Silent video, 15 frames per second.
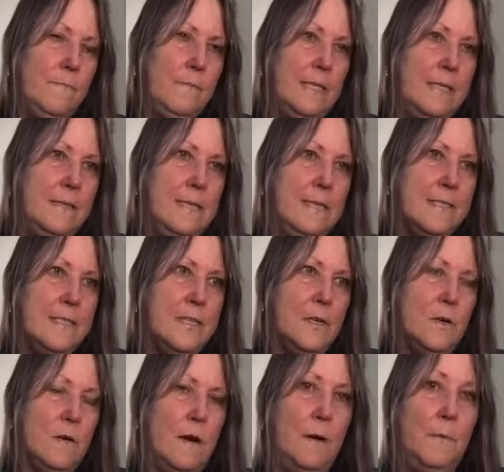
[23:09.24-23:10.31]
This
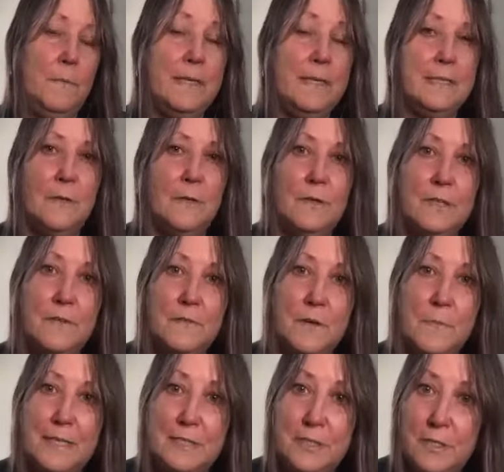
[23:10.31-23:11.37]
year I'll be going over to
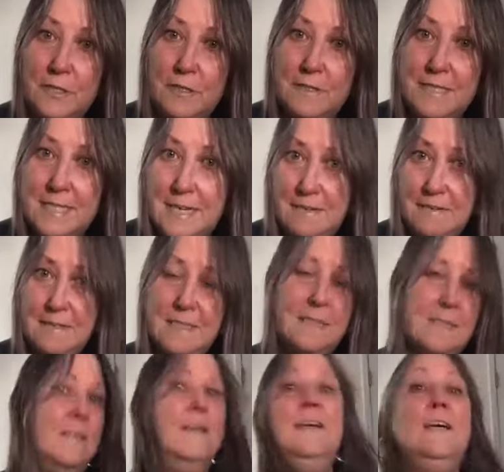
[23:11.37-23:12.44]
my daughter's
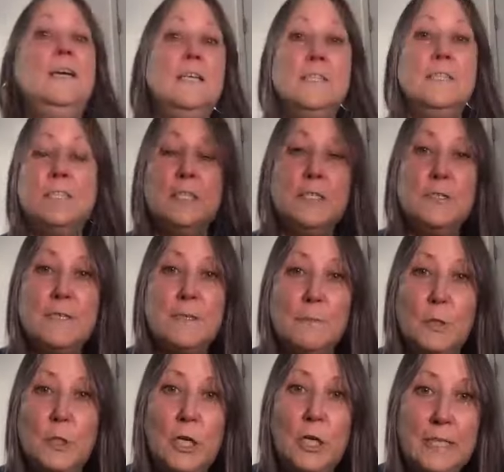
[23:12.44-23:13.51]
house to do some
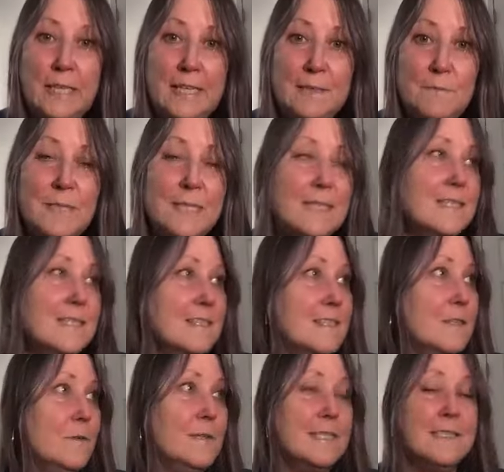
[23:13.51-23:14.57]
cooking because
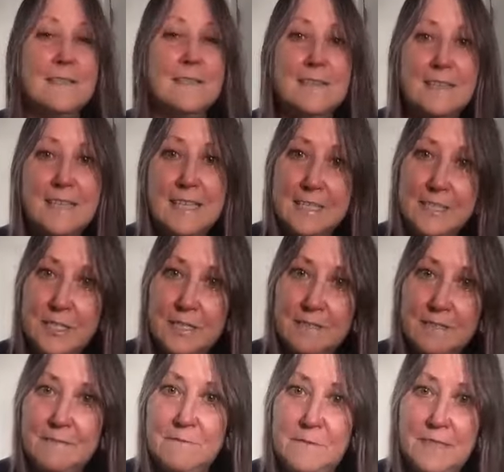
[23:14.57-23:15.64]
there isn't a
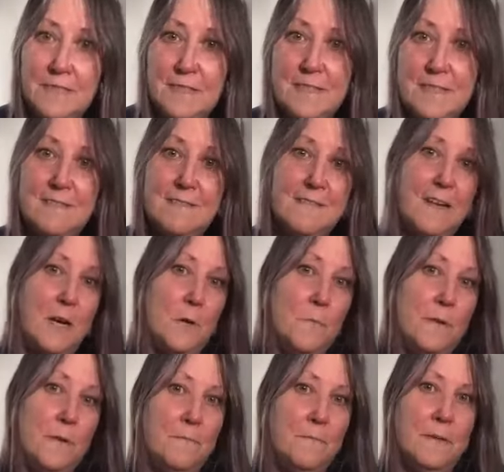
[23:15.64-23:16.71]
kitchen with this
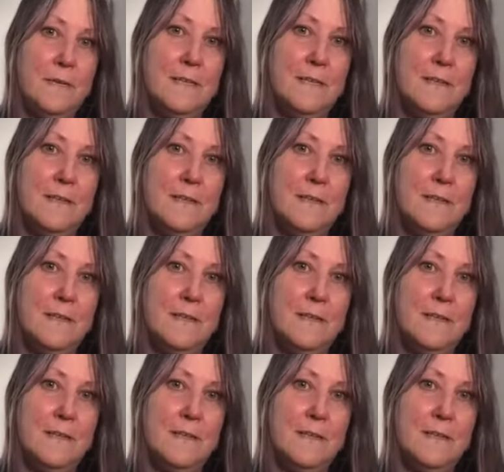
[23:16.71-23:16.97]
Airbnb.